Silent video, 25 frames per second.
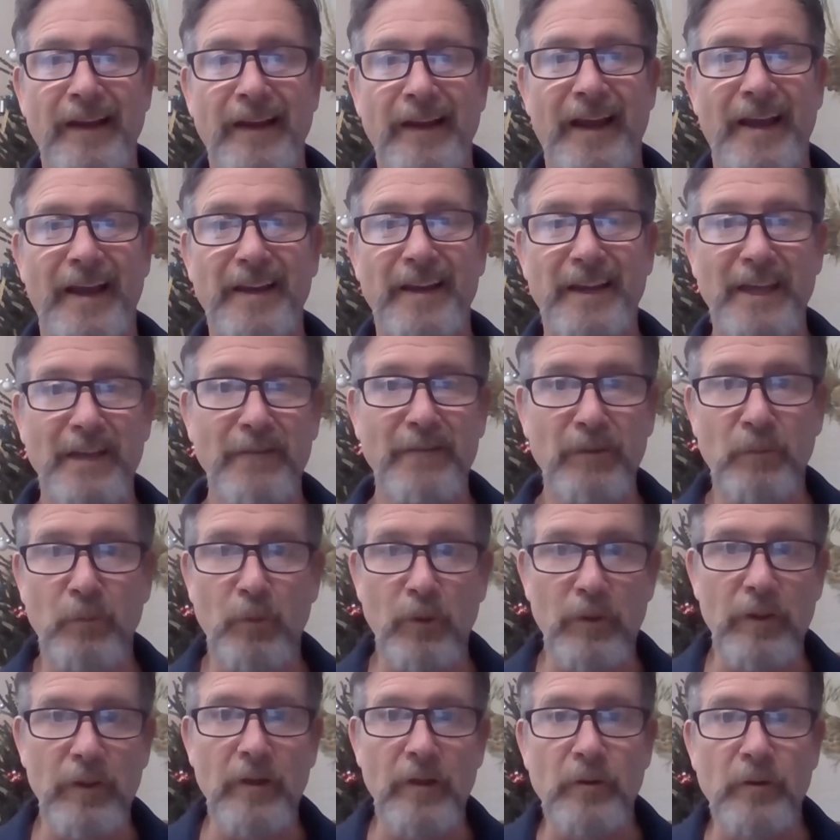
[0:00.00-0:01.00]
and even
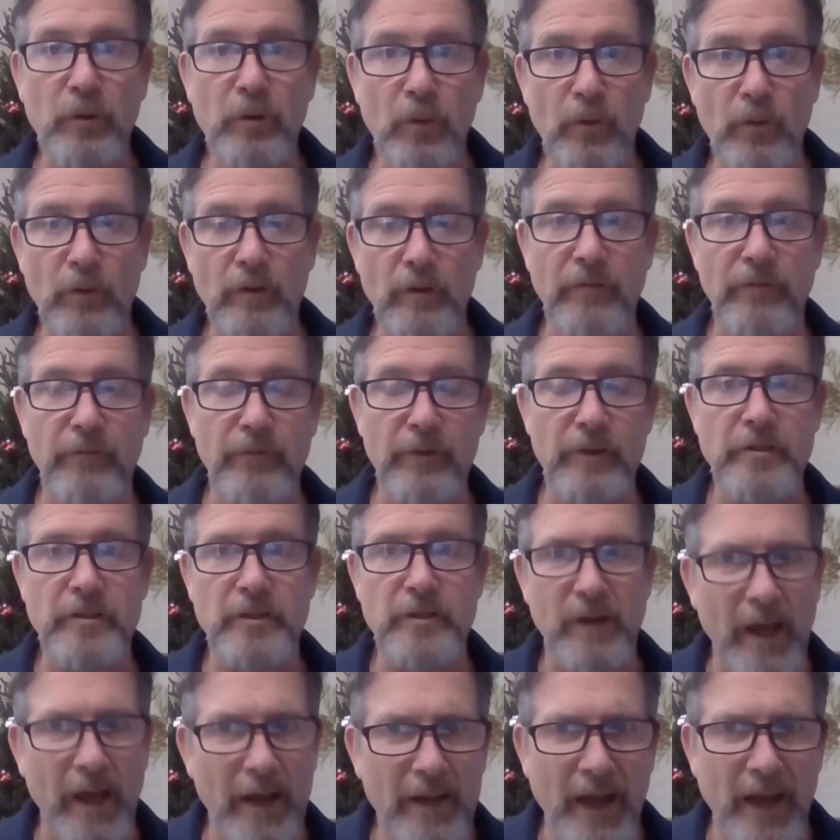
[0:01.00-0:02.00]
within your
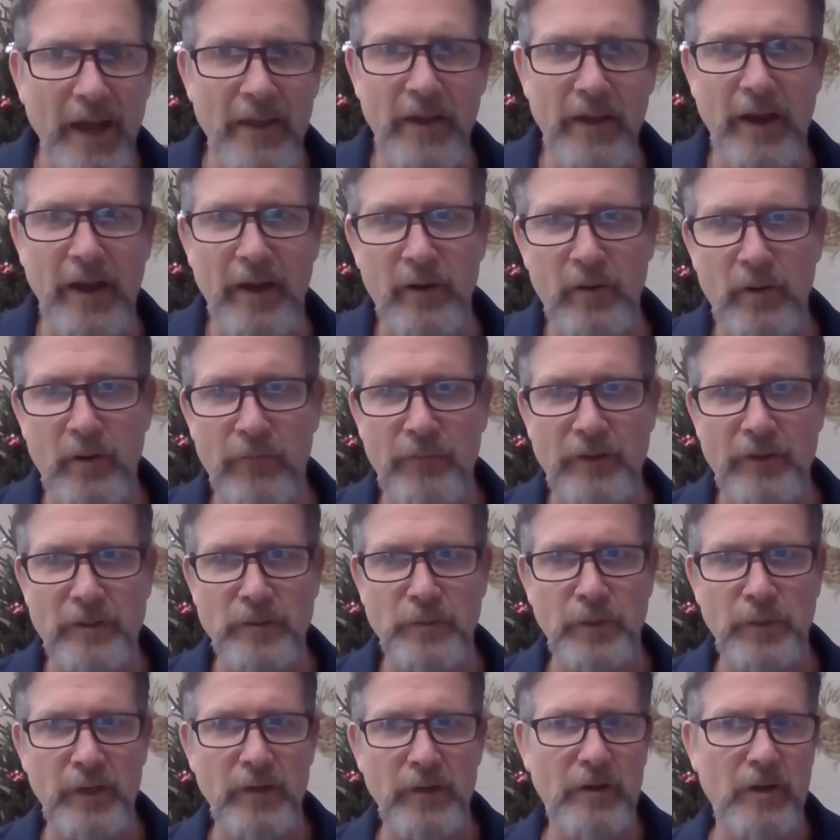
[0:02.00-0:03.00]
division, I don't know if that's
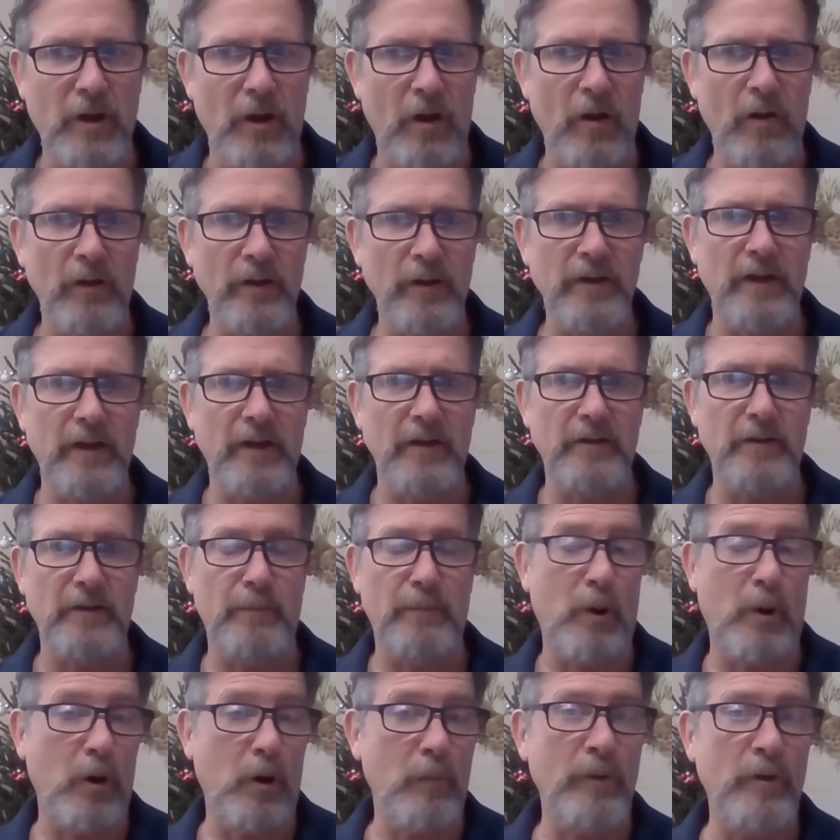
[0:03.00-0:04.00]
what you'd call it, a
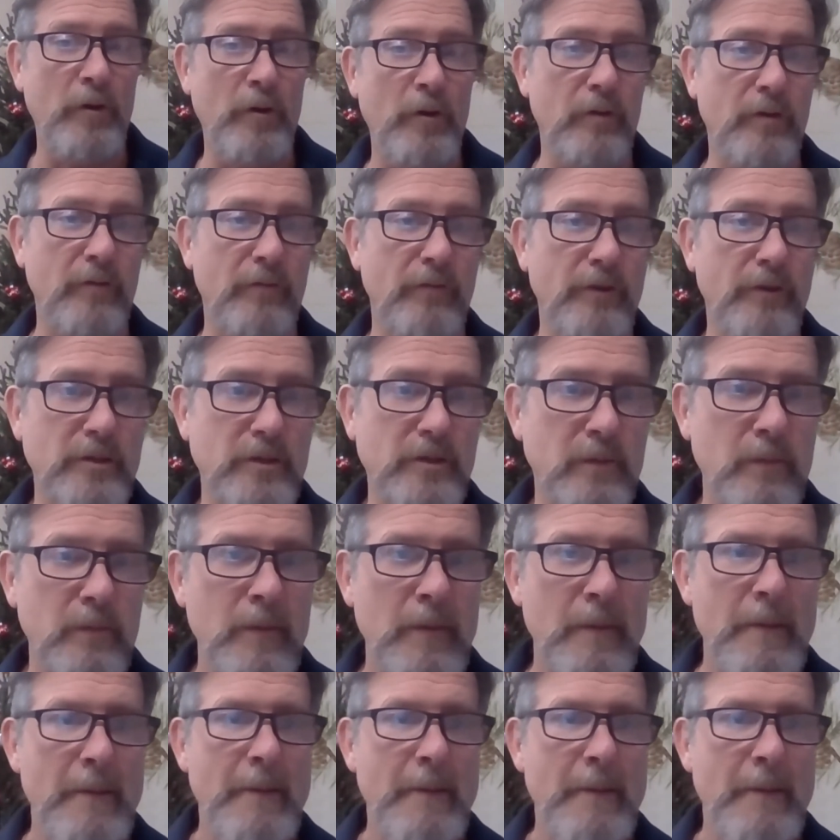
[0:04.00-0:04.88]
department or division